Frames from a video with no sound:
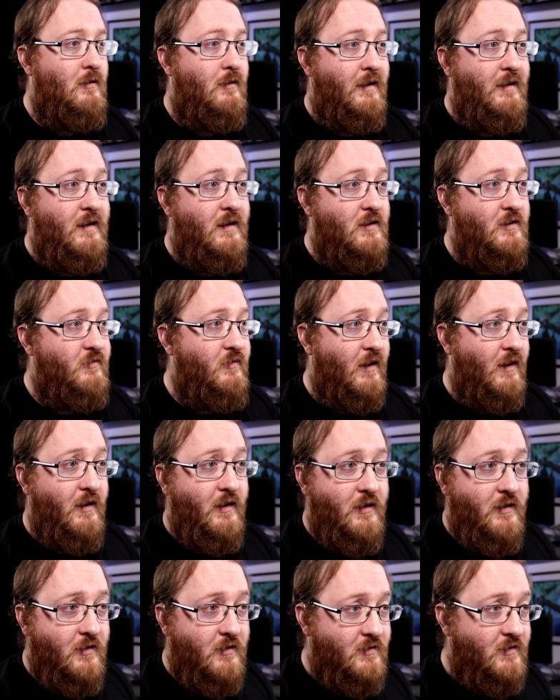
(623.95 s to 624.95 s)
like he's a
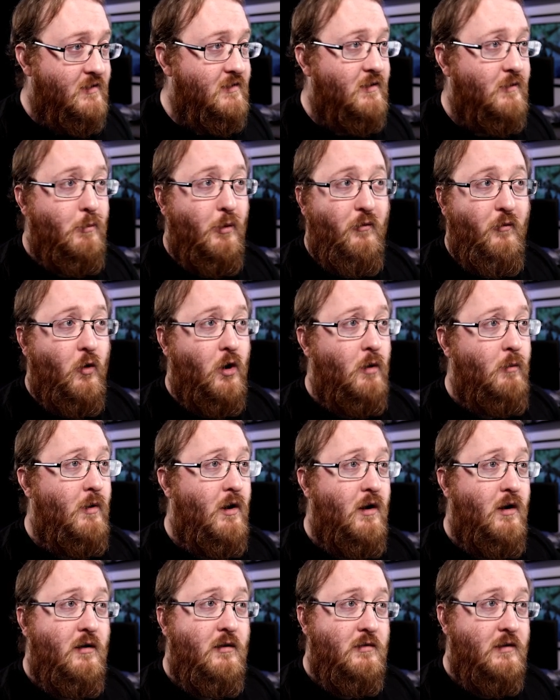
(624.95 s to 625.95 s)
fairly consistent performer,